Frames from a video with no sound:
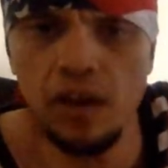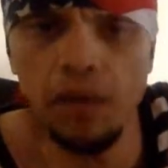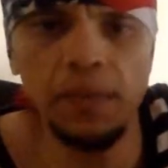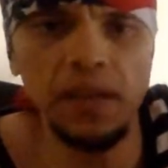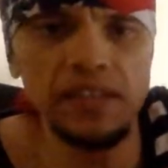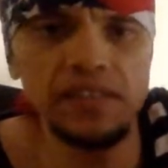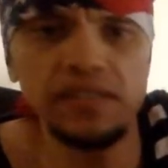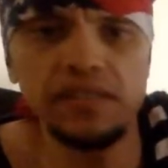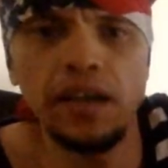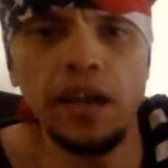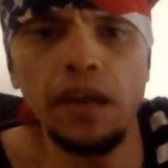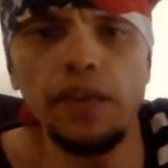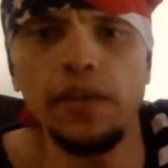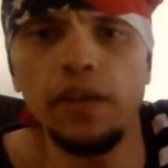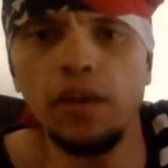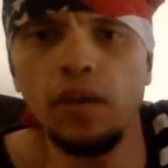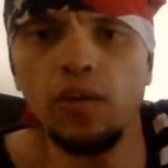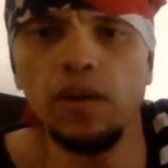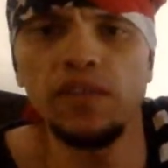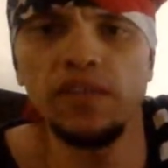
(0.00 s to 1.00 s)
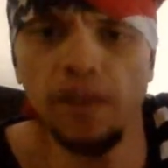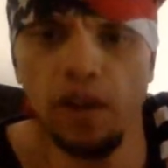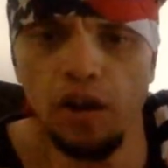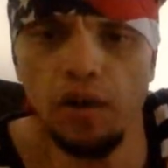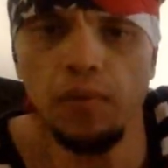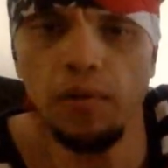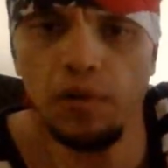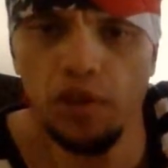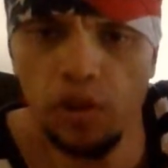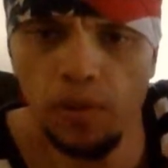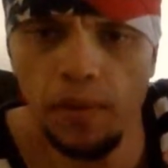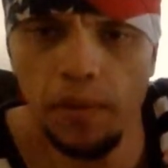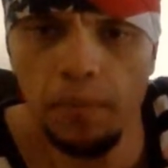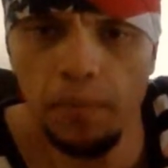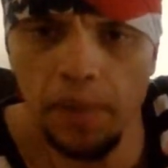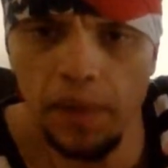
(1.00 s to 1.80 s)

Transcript: I'm not saying that you're a terrible human